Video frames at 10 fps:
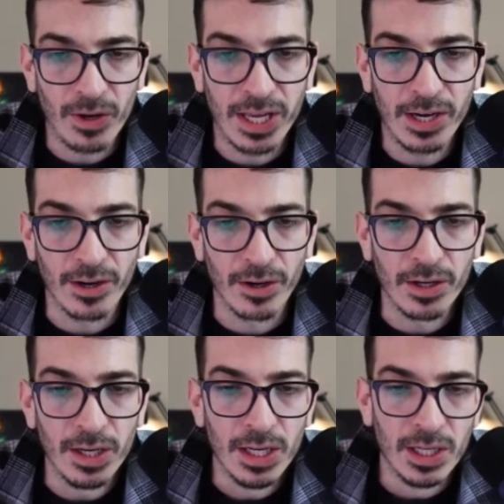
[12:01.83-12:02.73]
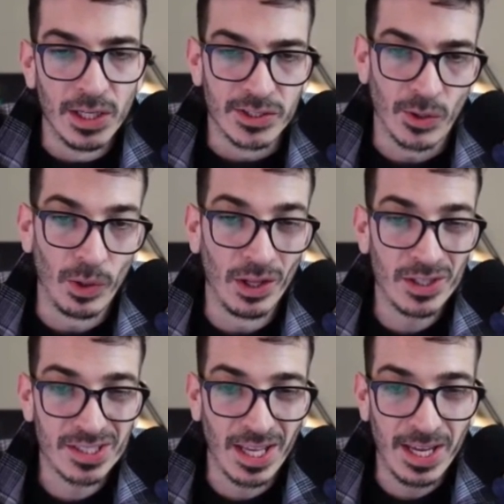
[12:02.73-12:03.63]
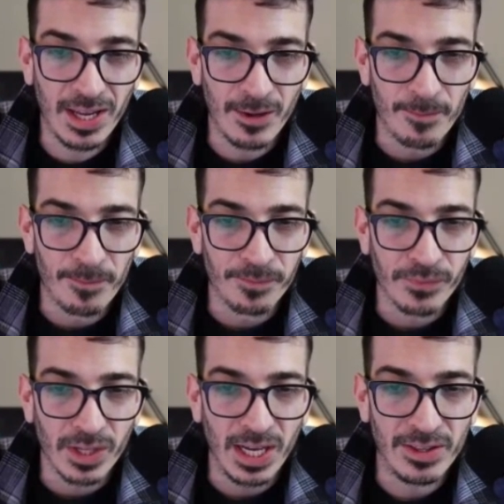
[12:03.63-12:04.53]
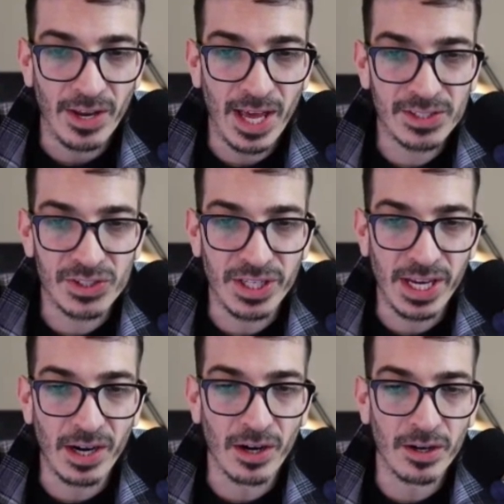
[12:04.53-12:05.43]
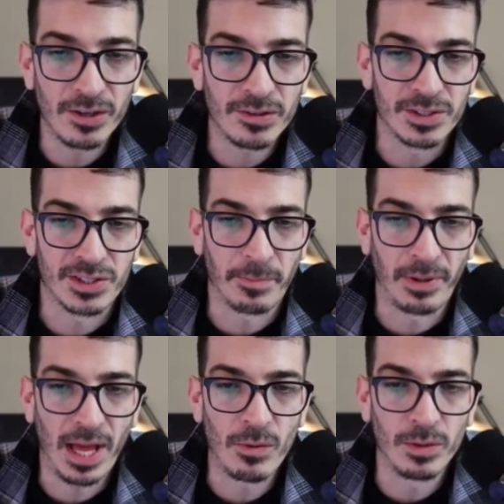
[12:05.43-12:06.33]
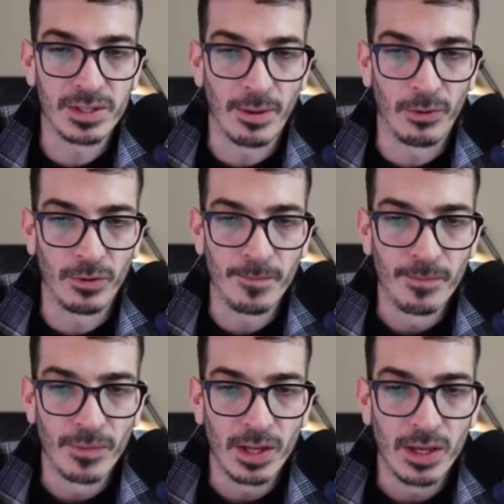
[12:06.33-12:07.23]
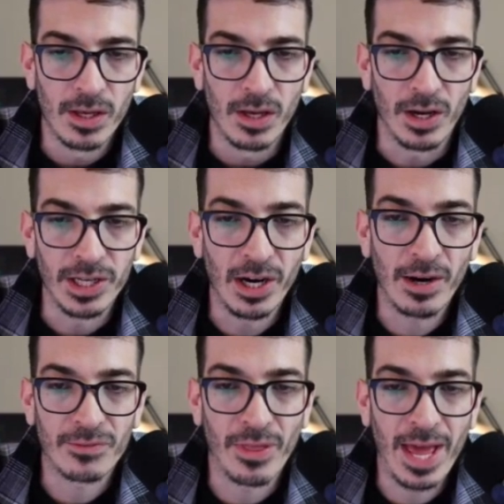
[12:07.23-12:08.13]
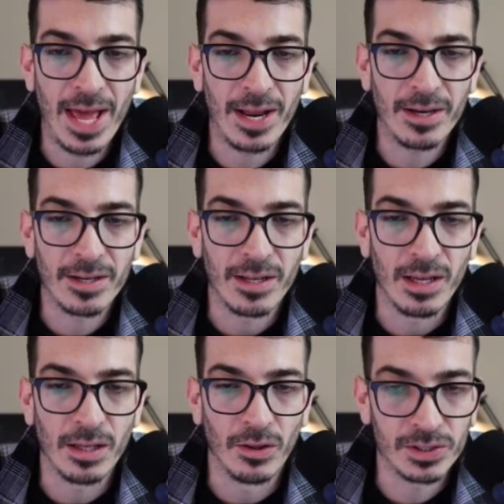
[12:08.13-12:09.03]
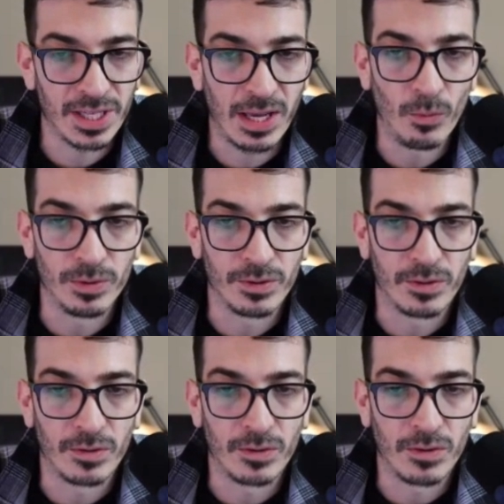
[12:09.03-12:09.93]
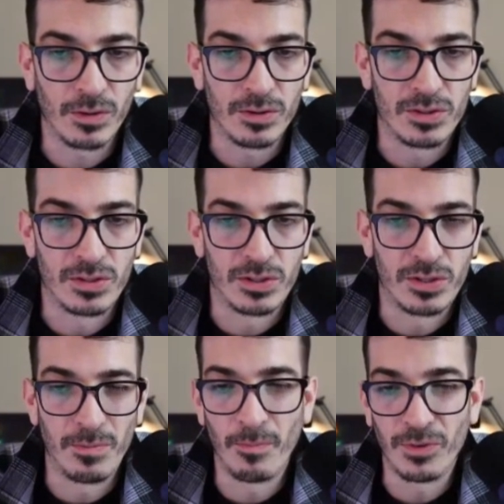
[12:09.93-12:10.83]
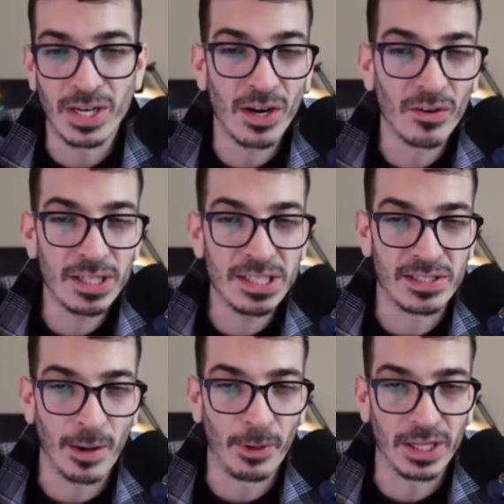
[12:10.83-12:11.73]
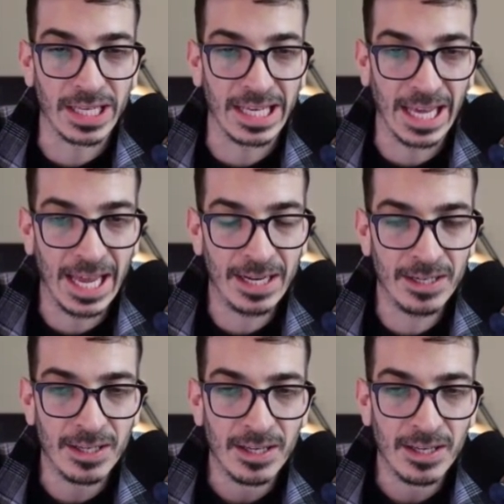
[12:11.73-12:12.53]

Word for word: here. So it looks like in the next year, the supply will double. A year after that, it looks like it will nearly double again